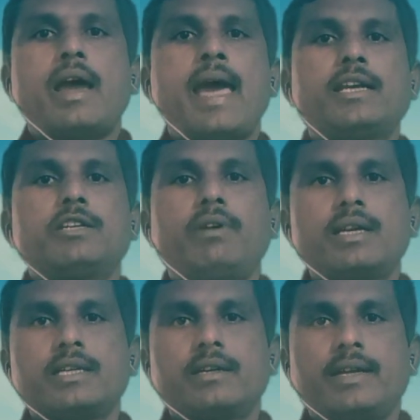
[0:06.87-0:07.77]
Active
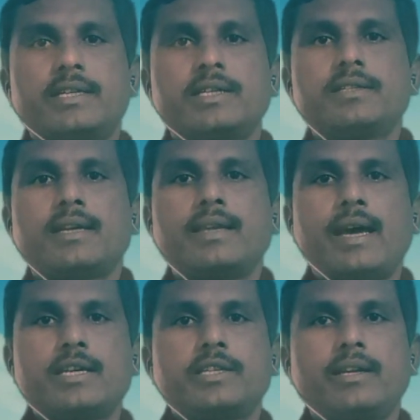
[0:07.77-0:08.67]
articulators are the
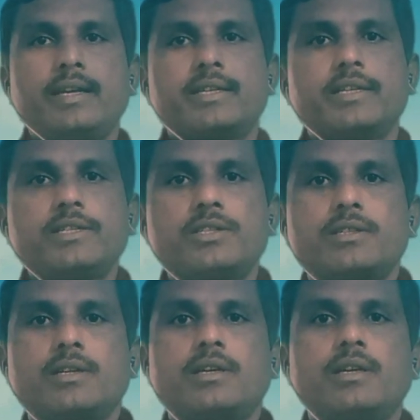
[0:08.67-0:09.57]
articulators
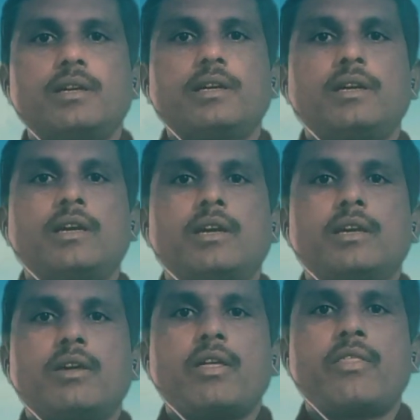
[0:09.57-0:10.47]

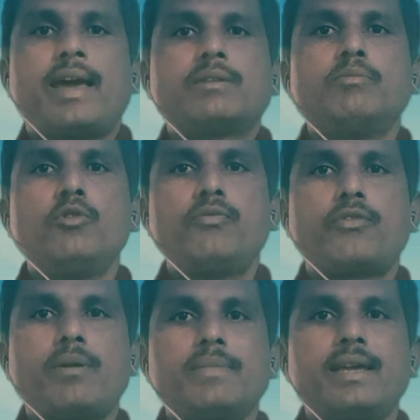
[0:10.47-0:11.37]
that move
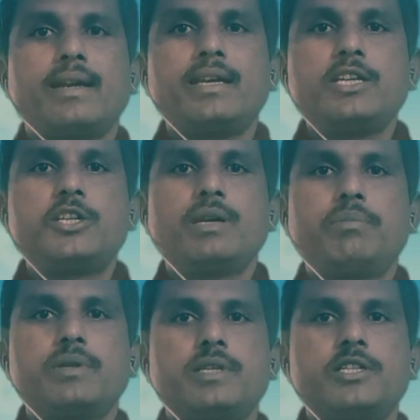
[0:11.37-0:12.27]
from their initial
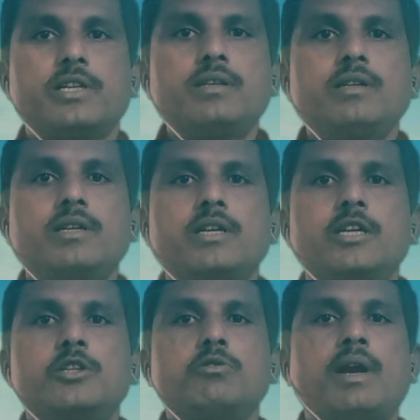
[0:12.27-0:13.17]
position
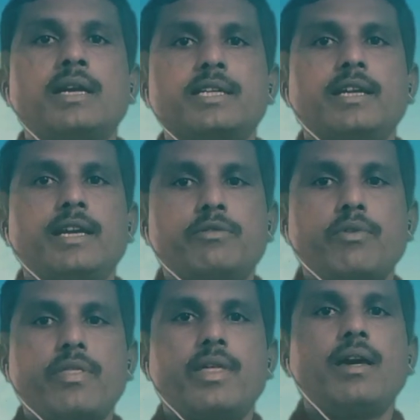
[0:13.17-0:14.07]
to articulate
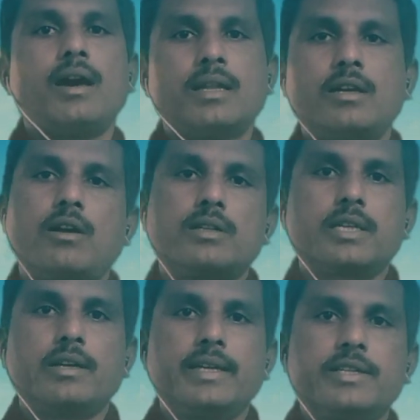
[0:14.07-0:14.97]
with the other
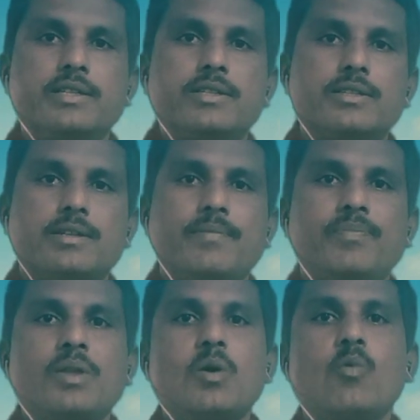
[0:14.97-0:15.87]
articulators,
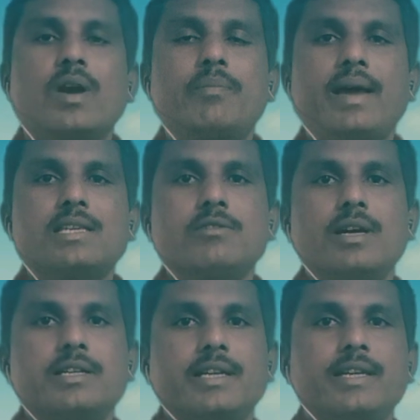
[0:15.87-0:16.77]
while passive
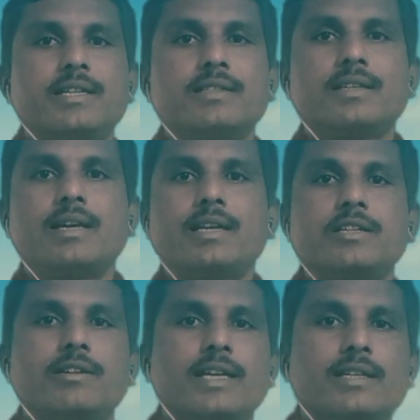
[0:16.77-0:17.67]
articulators are the
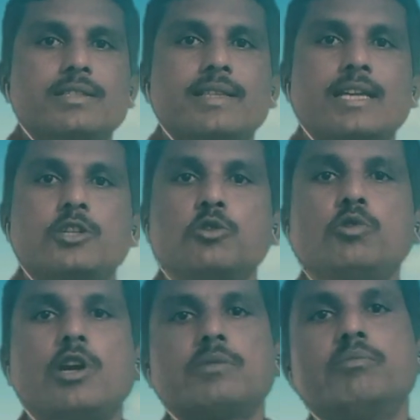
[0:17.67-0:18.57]
articulators that do
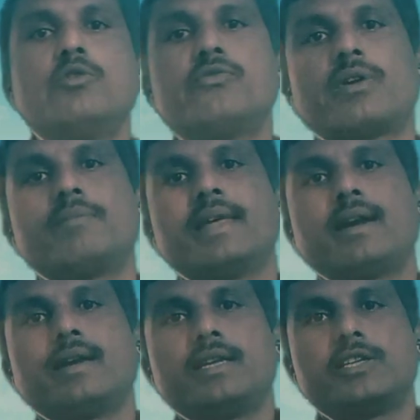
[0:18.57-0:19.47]
not move from
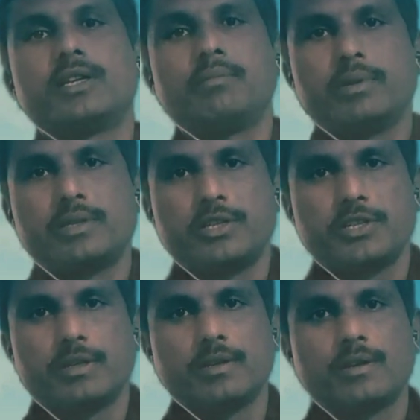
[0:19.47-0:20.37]
their initial position.